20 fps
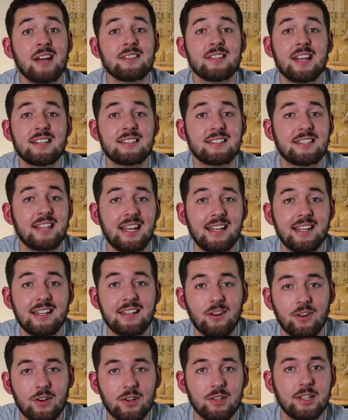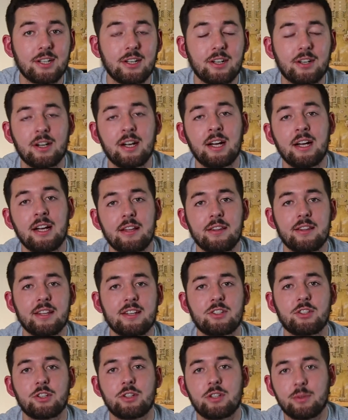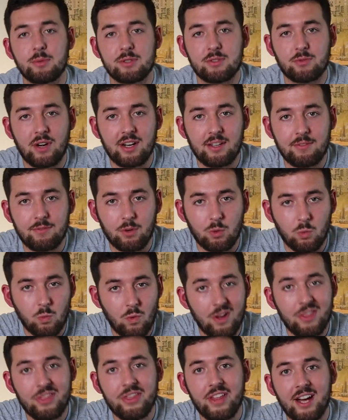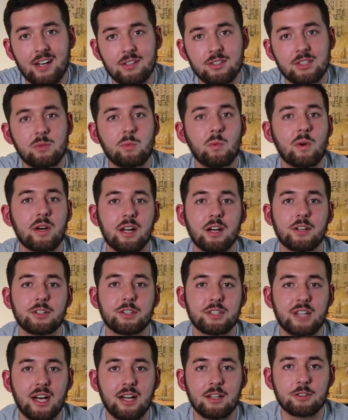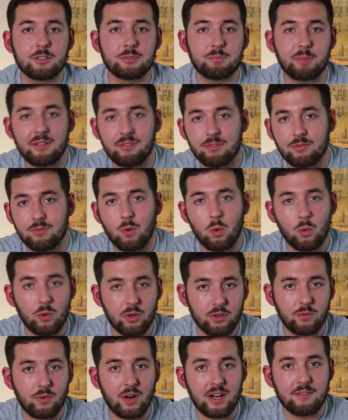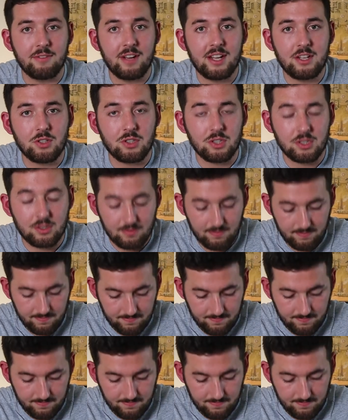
as I stated earlier, this unit was rented for $1,100 before the renovation.